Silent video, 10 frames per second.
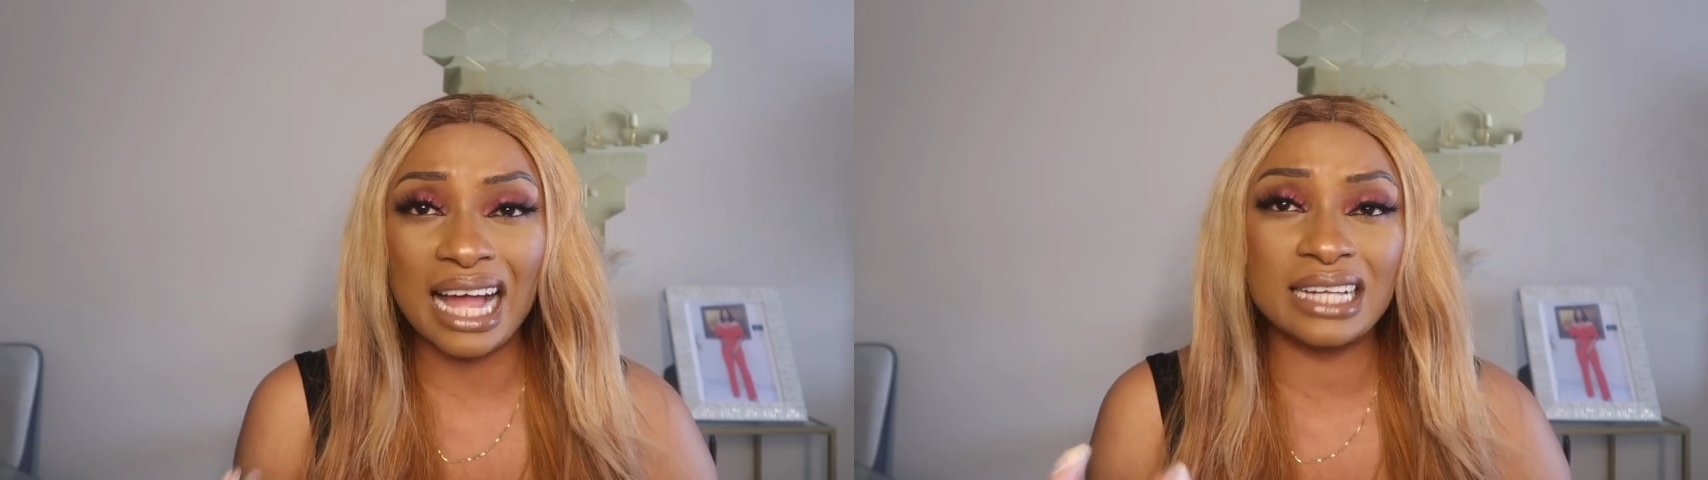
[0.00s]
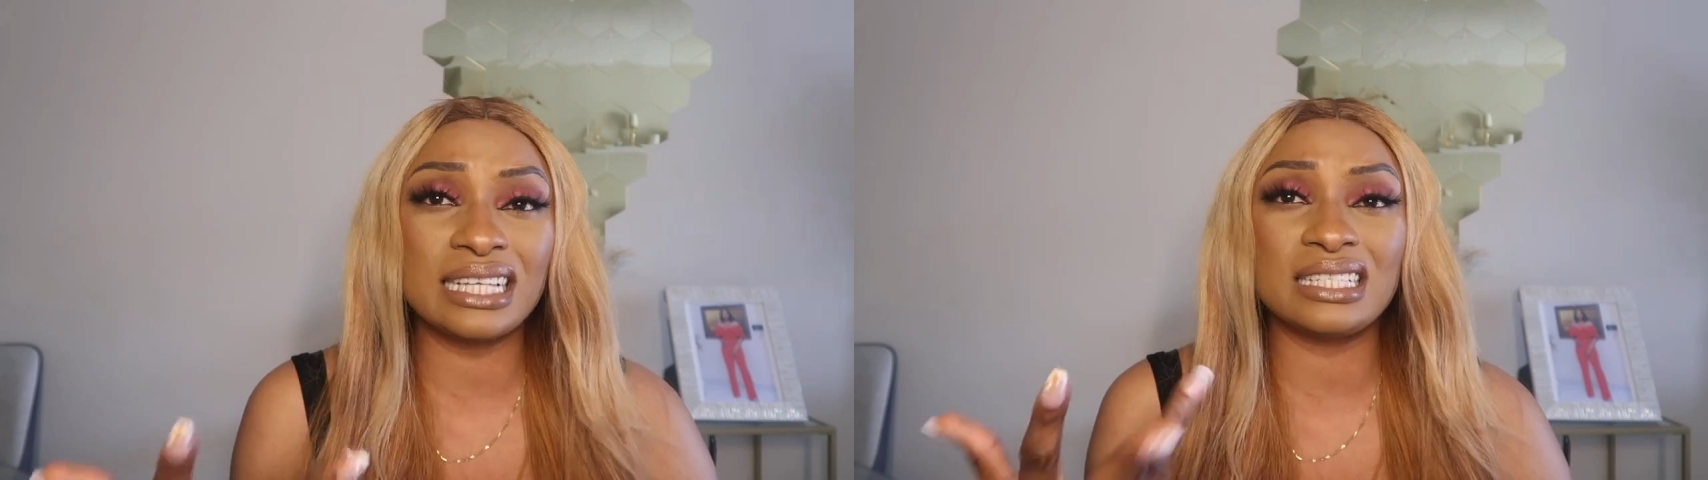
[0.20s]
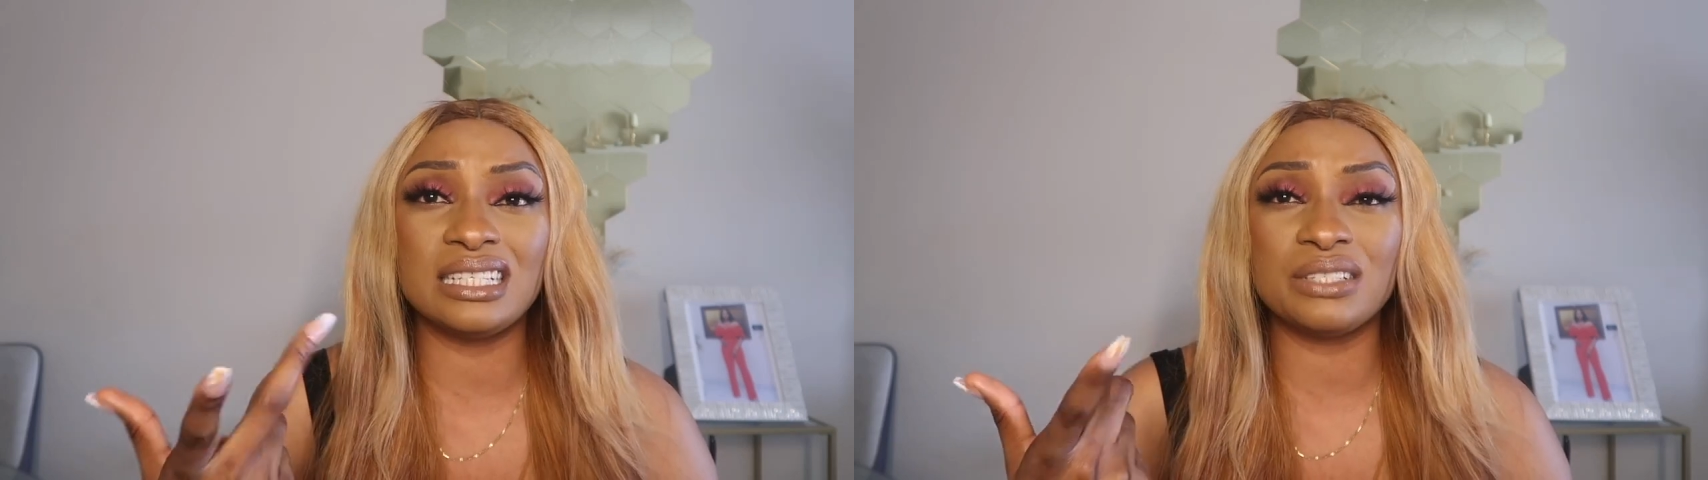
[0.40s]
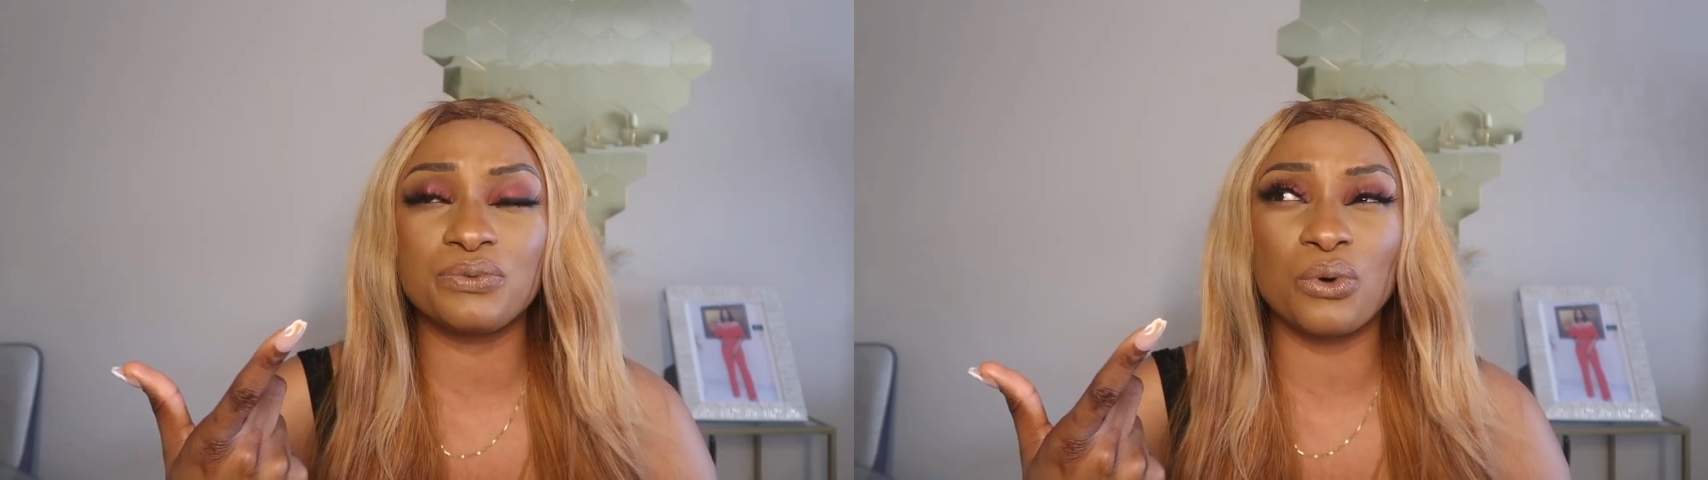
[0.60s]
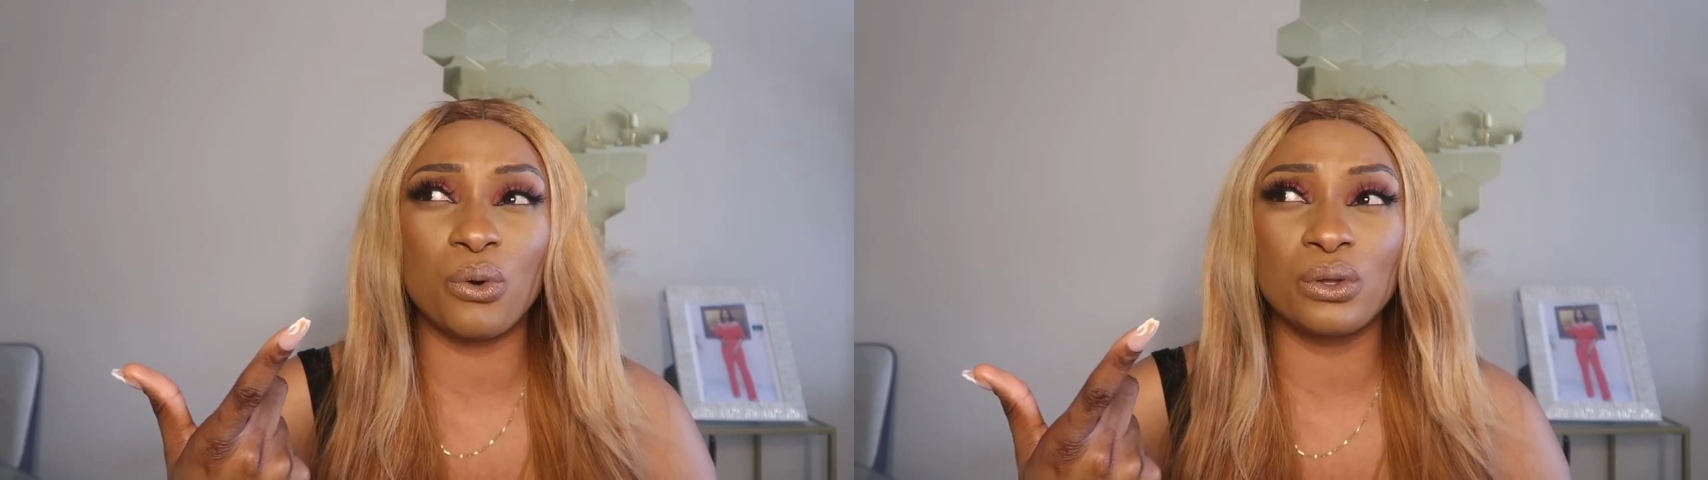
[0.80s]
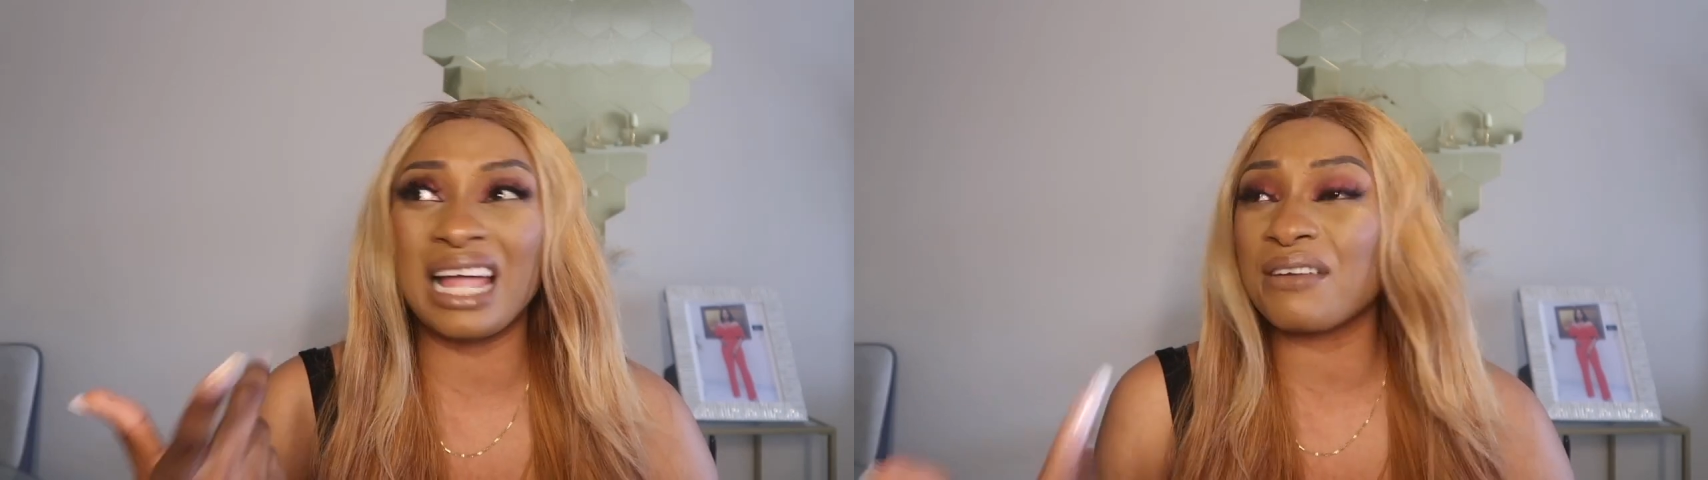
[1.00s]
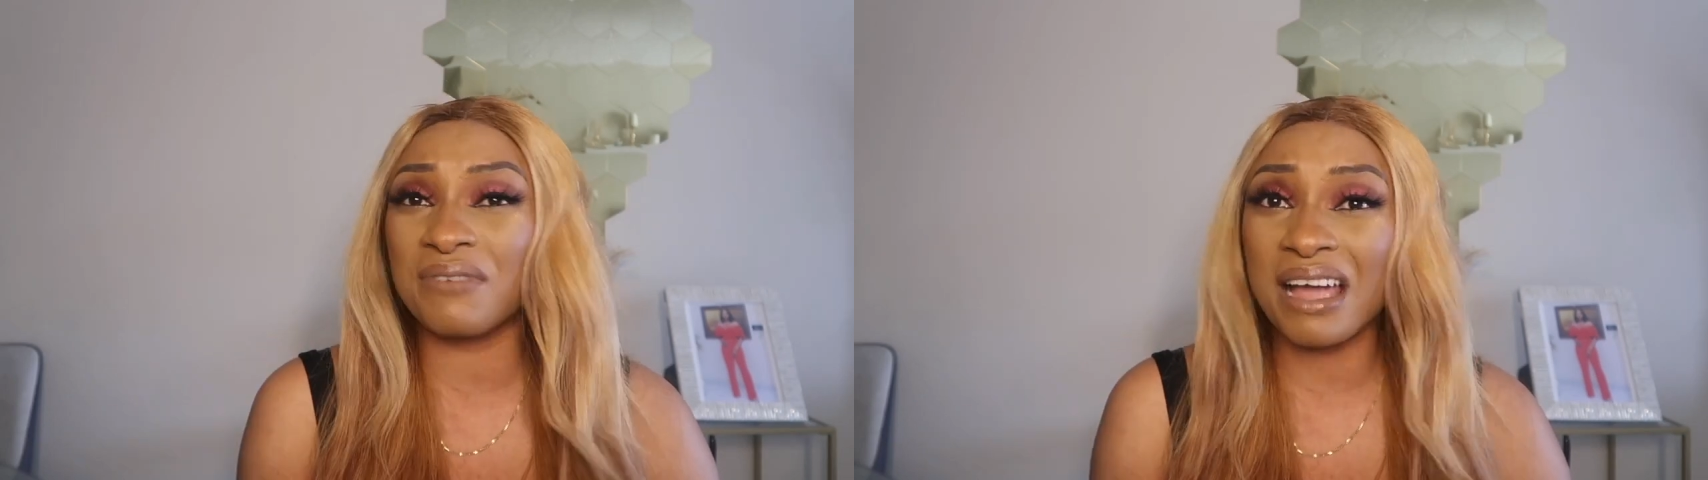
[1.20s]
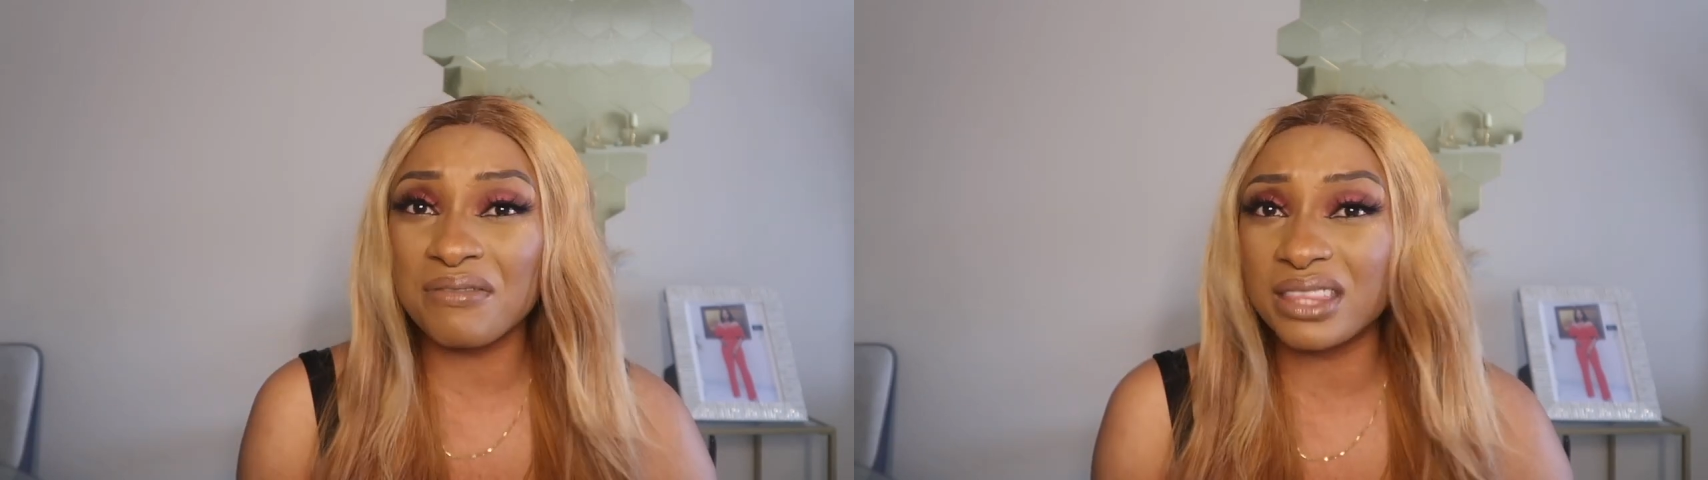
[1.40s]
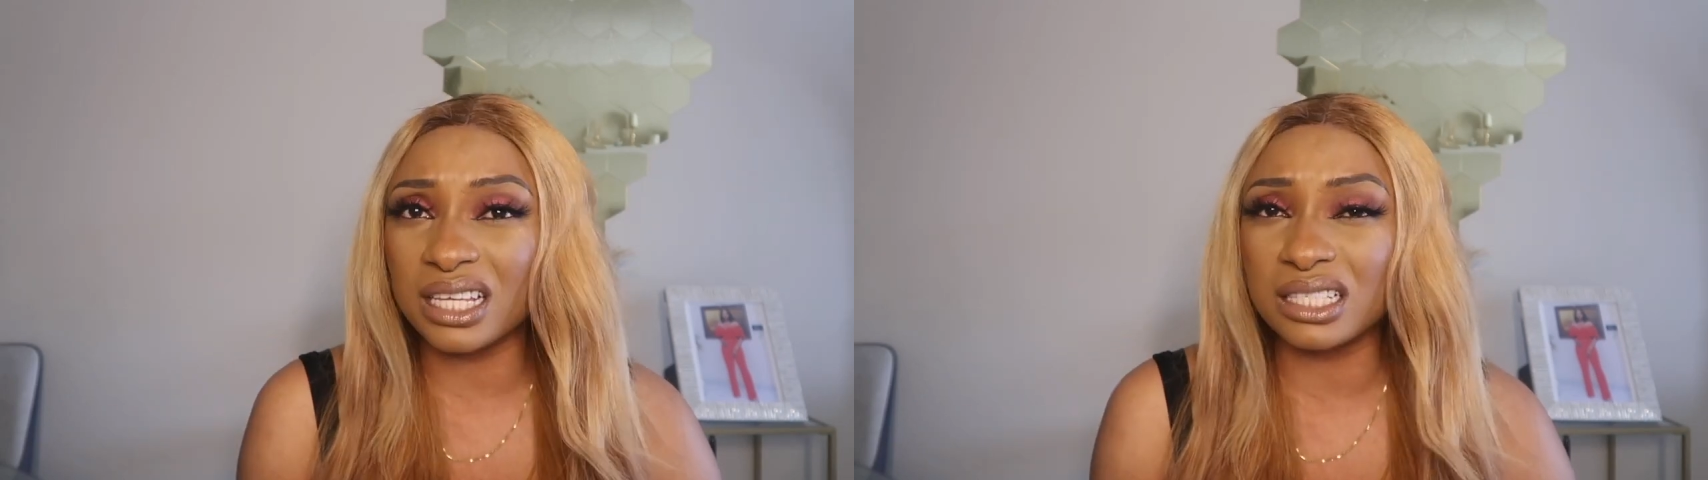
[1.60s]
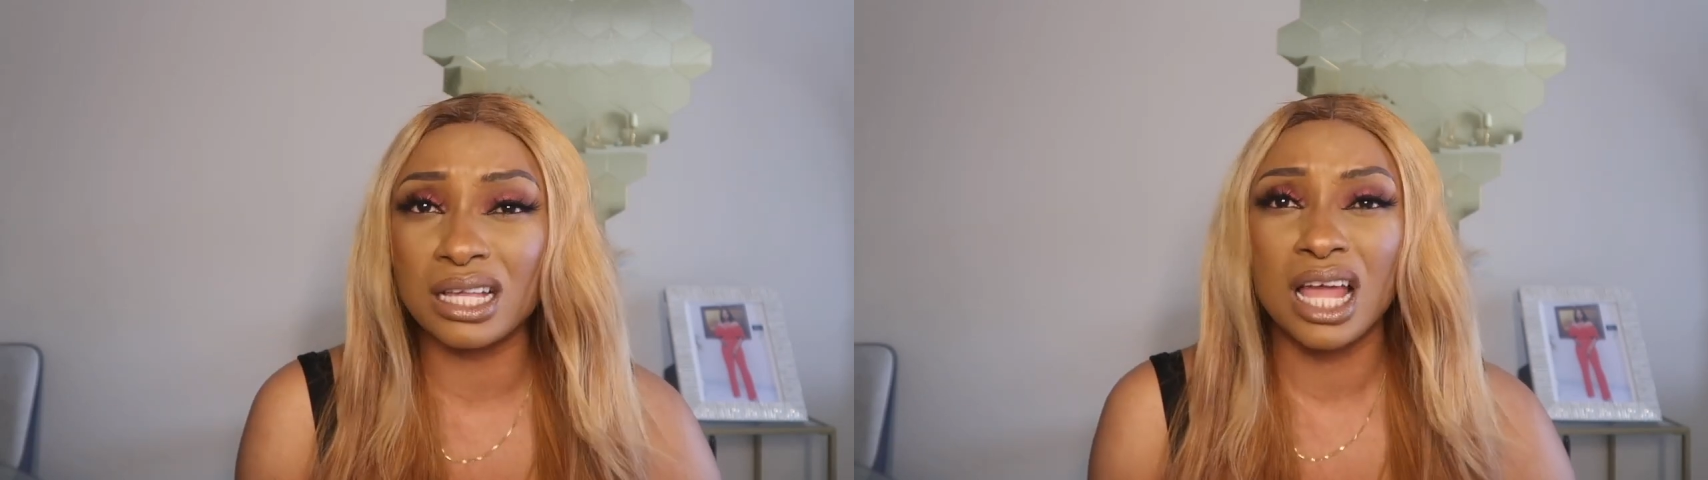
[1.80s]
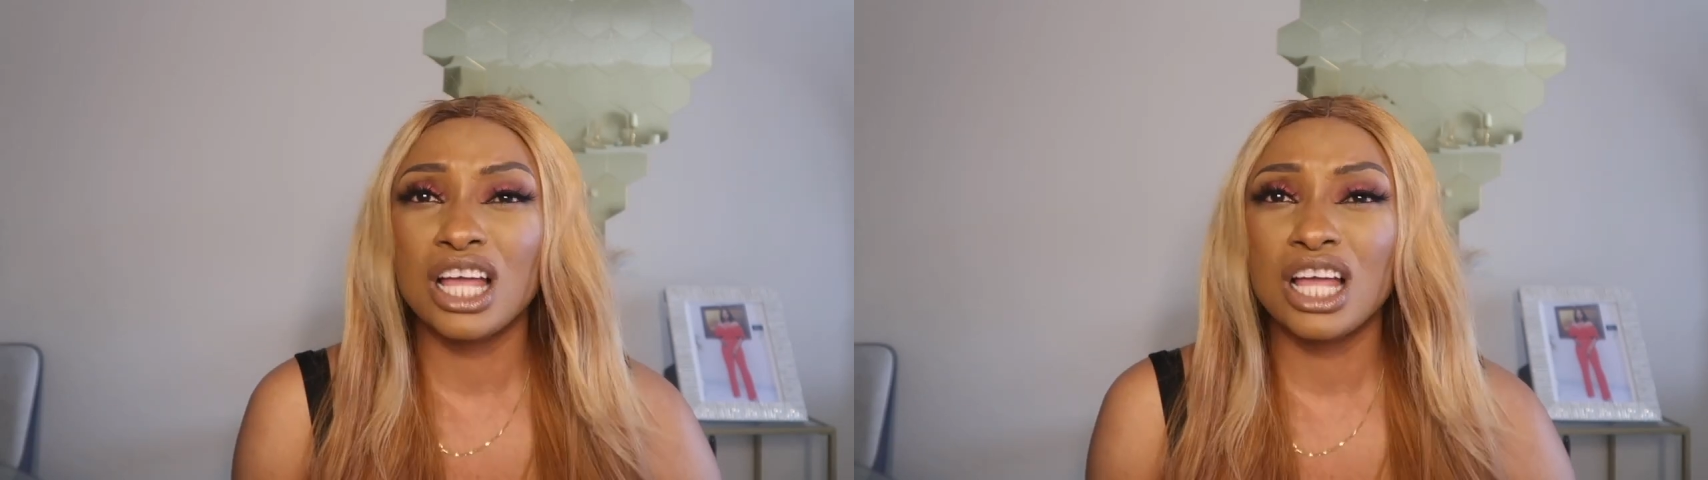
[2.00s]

and I stayed for like 5 days.